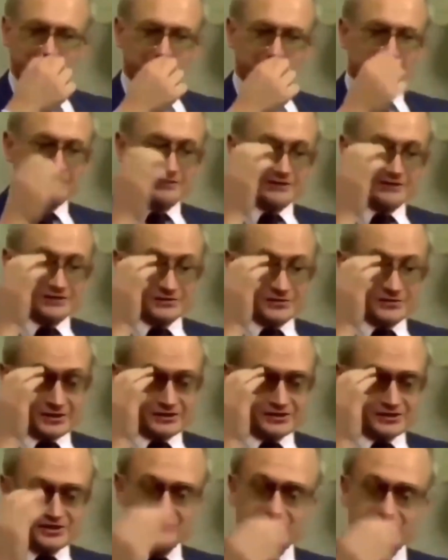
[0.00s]
of, at least
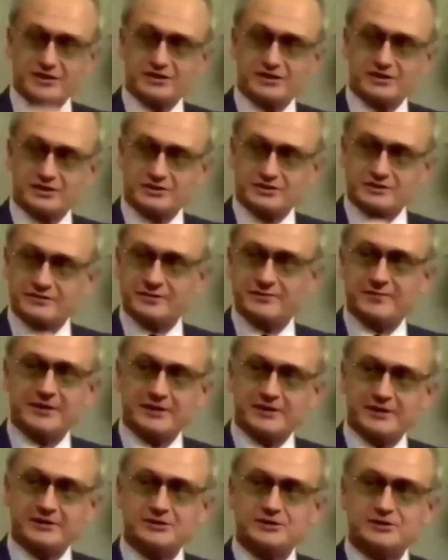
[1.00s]
three generations of
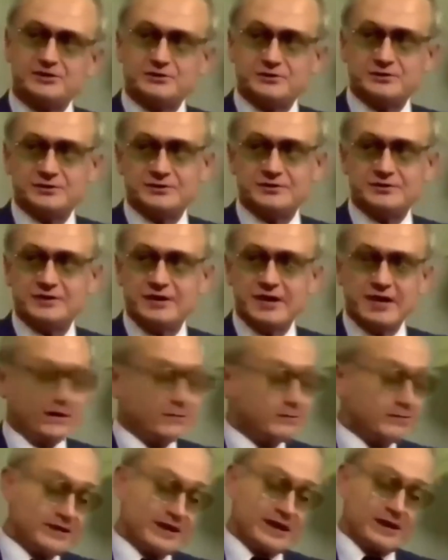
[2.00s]
American students
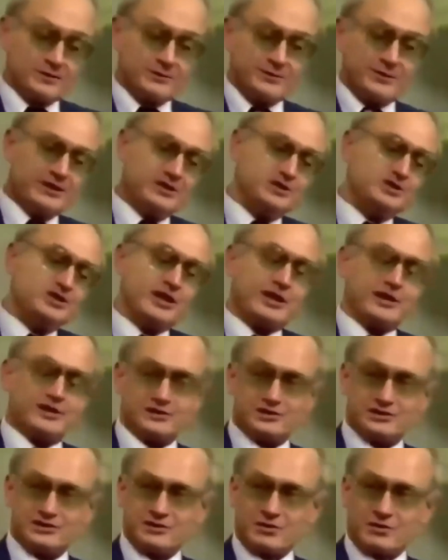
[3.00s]
without being
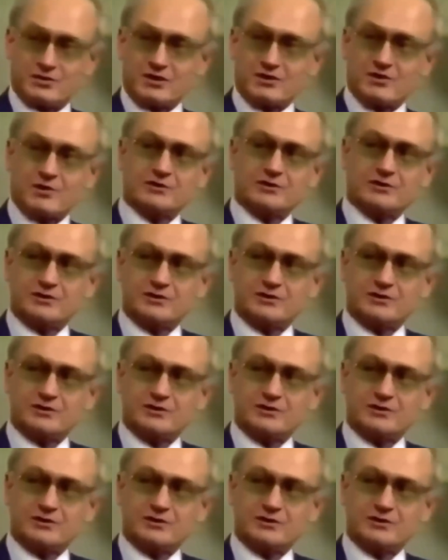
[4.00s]
challenged or